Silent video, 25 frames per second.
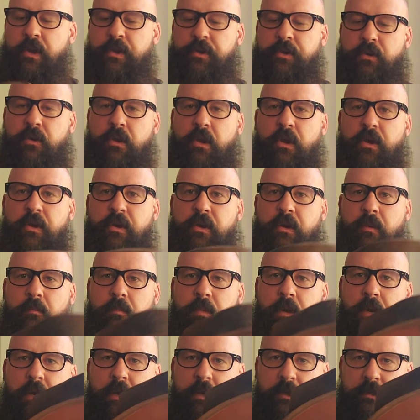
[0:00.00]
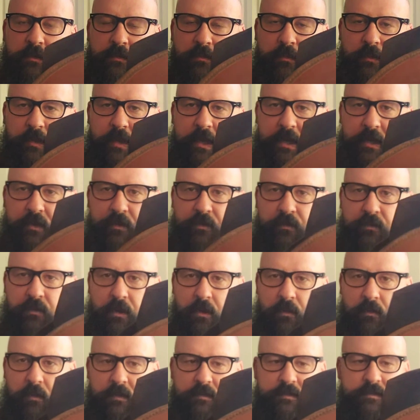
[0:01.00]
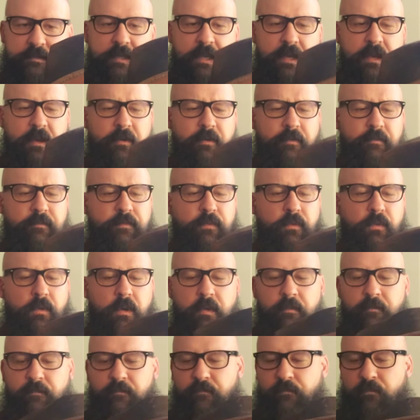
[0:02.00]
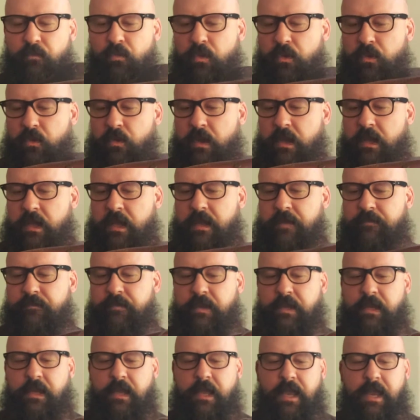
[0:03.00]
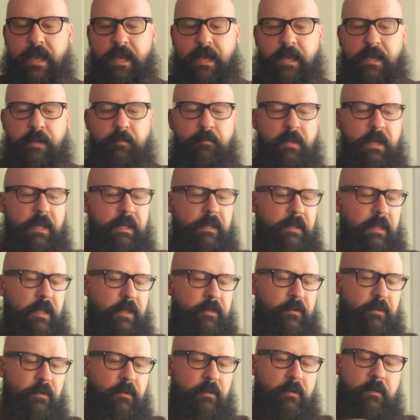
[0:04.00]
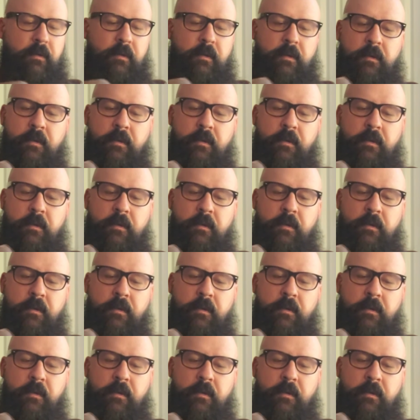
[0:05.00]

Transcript: under $100 when they do go on sale. And for a real heavy handmade leather